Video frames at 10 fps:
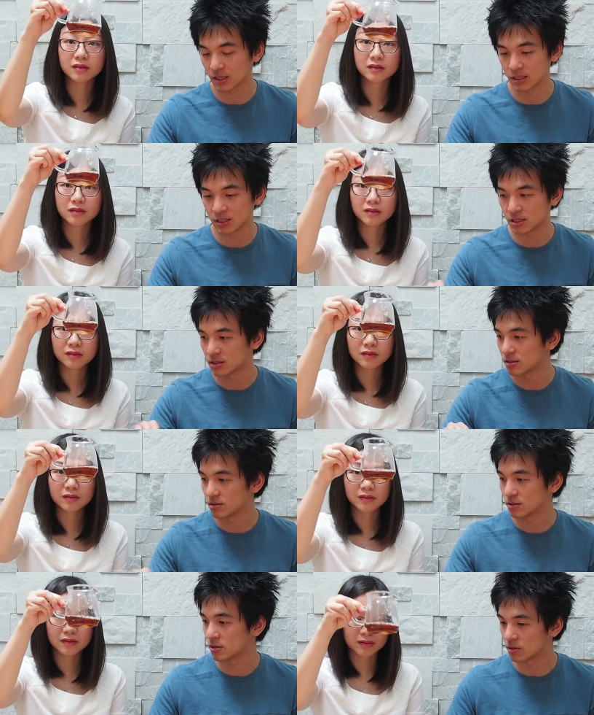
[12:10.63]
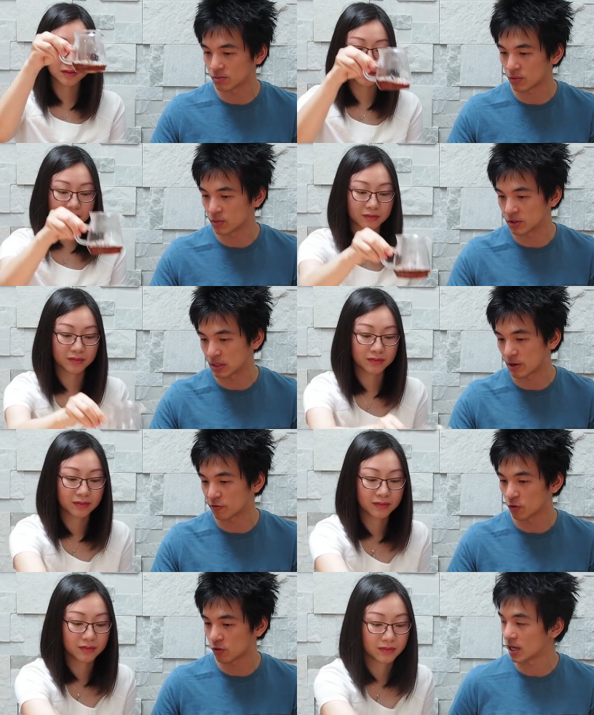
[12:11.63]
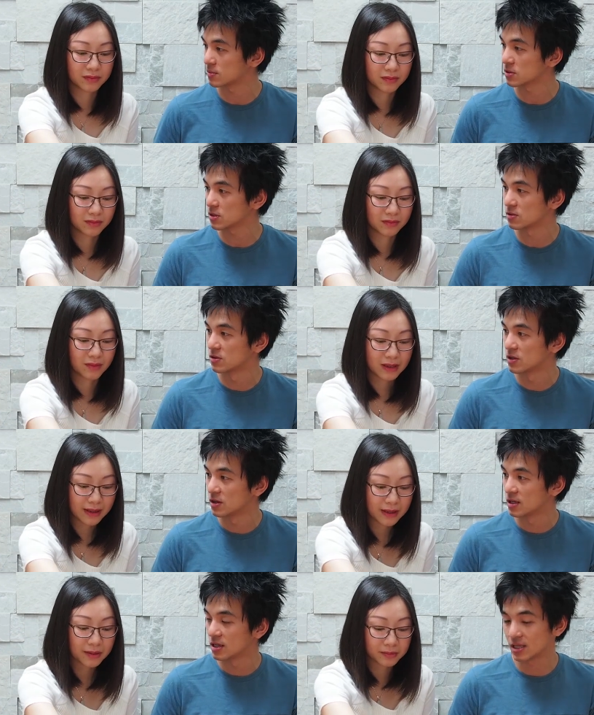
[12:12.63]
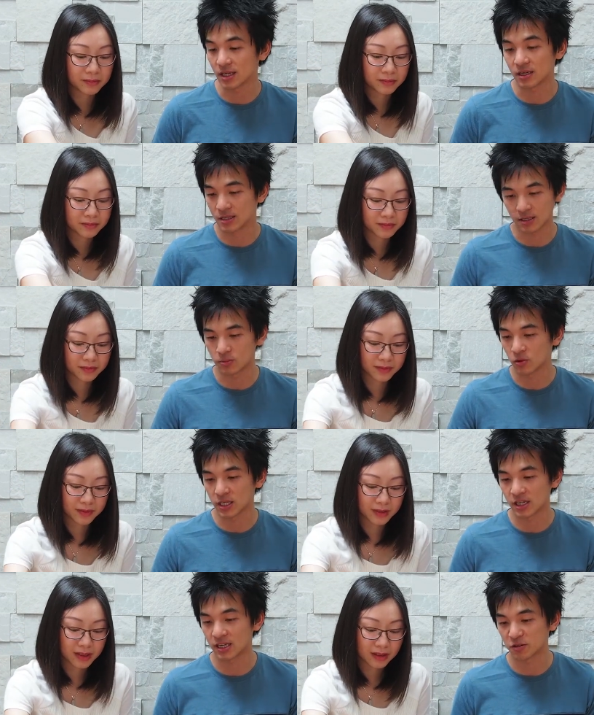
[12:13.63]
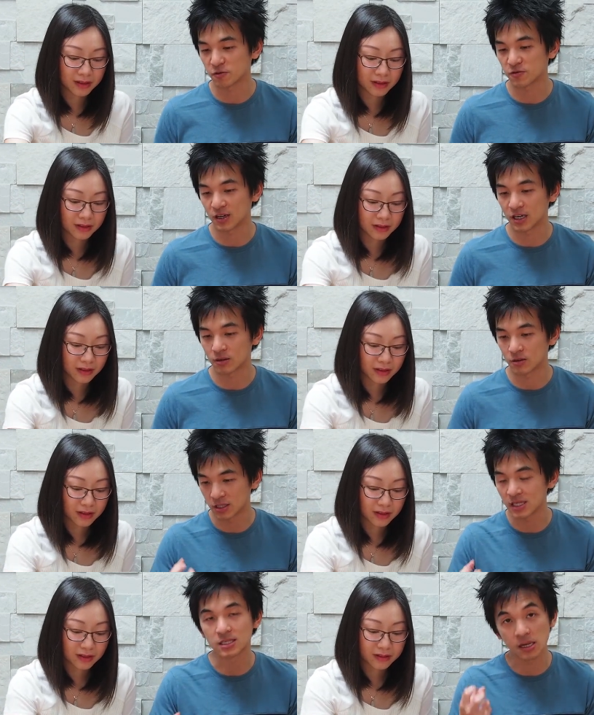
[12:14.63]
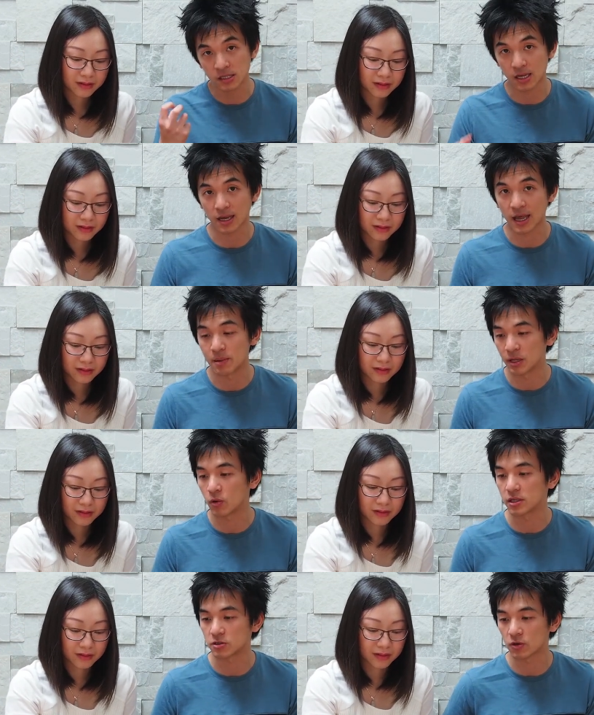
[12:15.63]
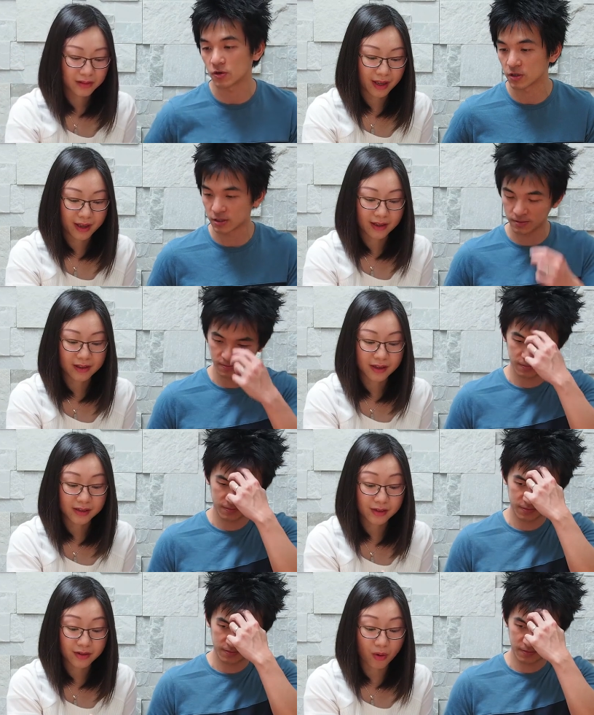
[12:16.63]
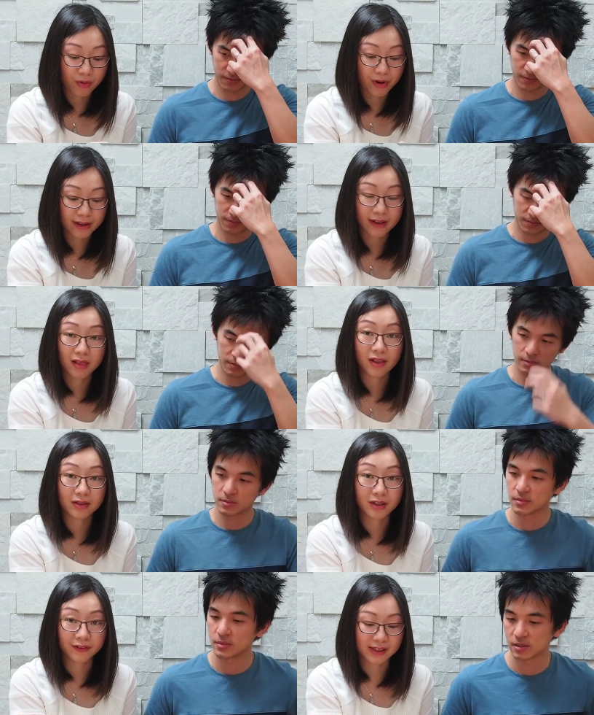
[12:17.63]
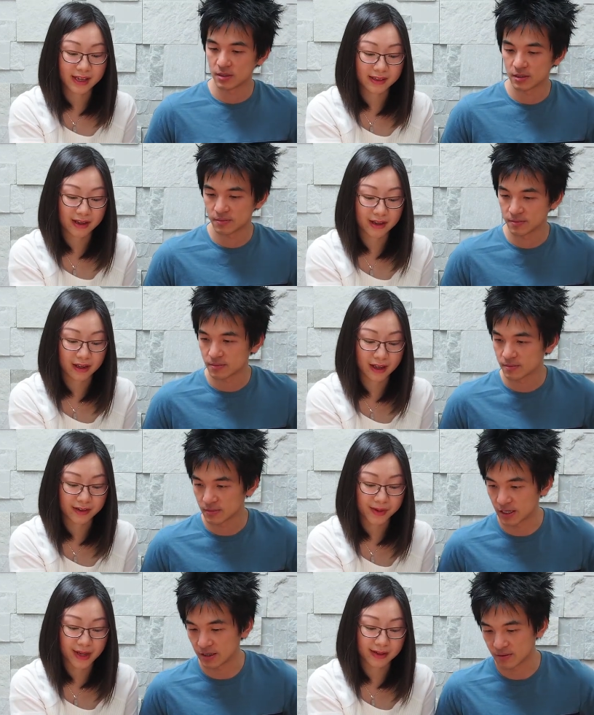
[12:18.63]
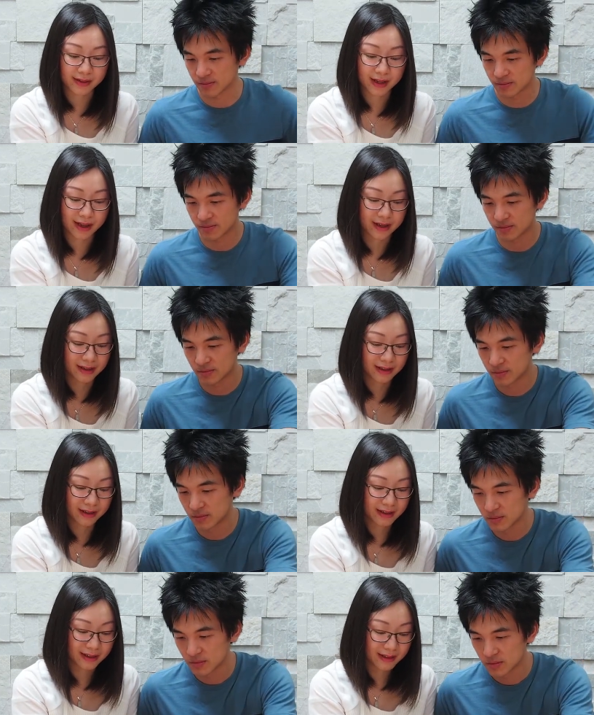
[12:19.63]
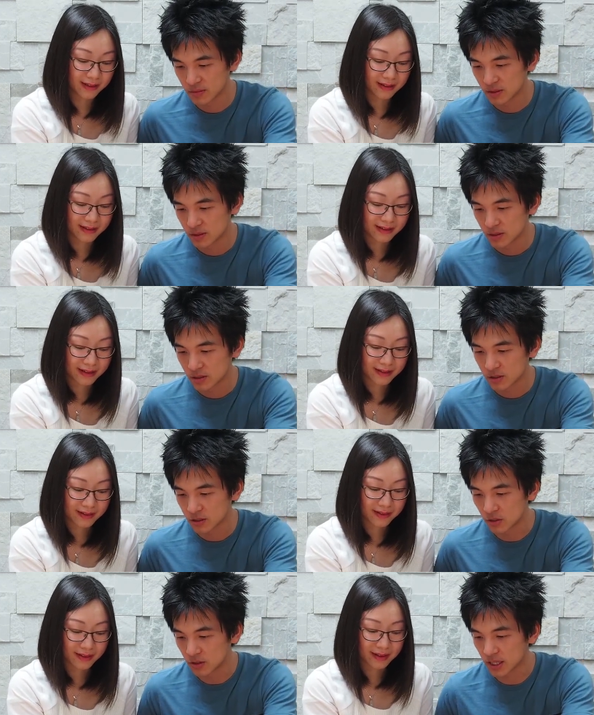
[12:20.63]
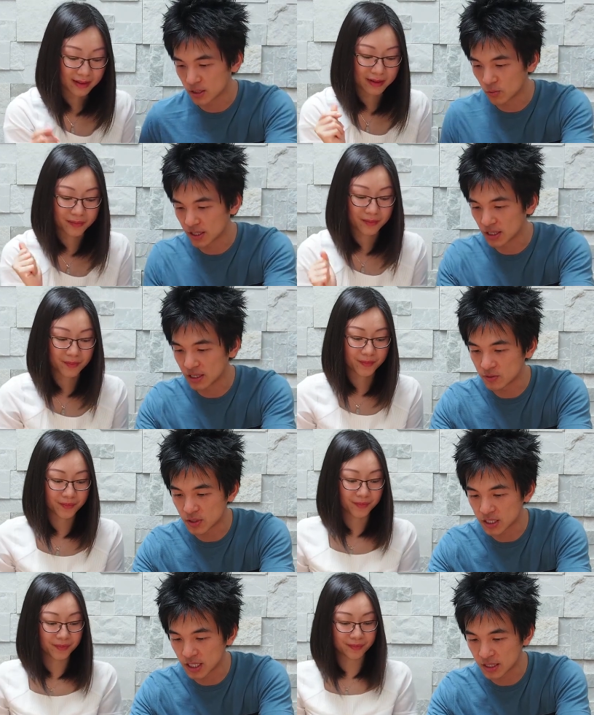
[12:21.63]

Speaker 1: this, you know, what are we using, about four grams or so? Yeah. Yeah, that's more than enough because um, these teas can be quite strong.
Speaker 2: Yeah, it's already a lot of teas here as yeah. you can see.
Speaker 1: So looking at the wet leaves, once again,